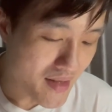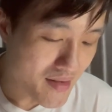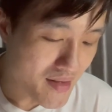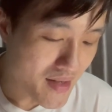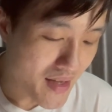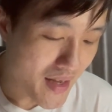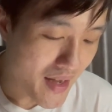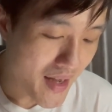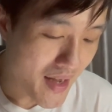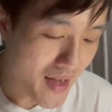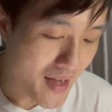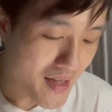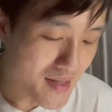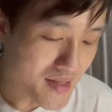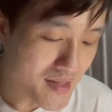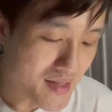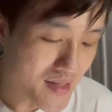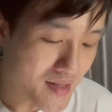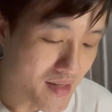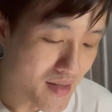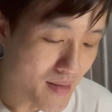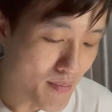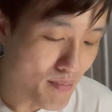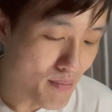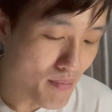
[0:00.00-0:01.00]
x
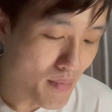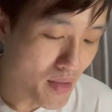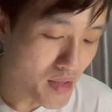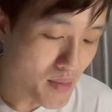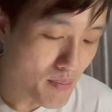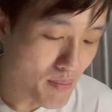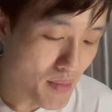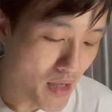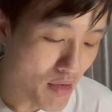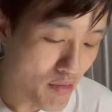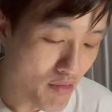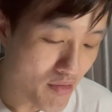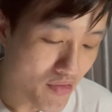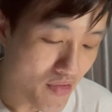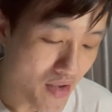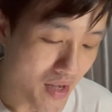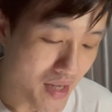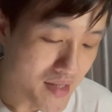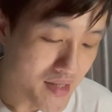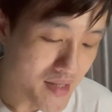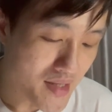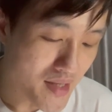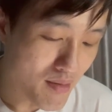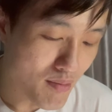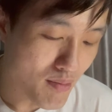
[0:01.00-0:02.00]
multiplied with
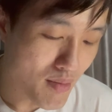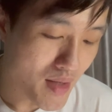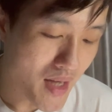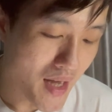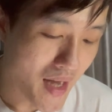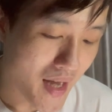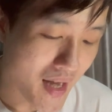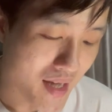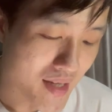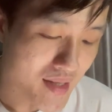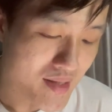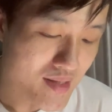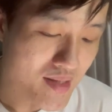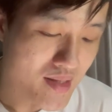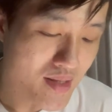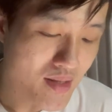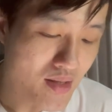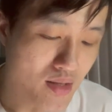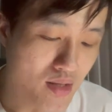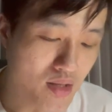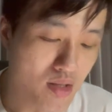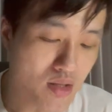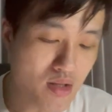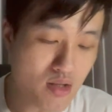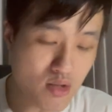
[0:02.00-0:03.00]
x give me x
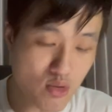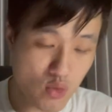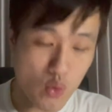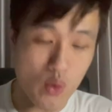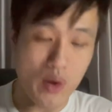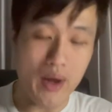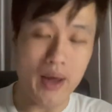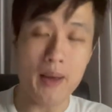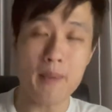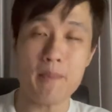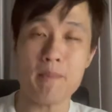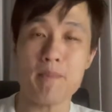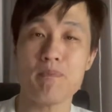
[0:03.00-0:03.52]
squared.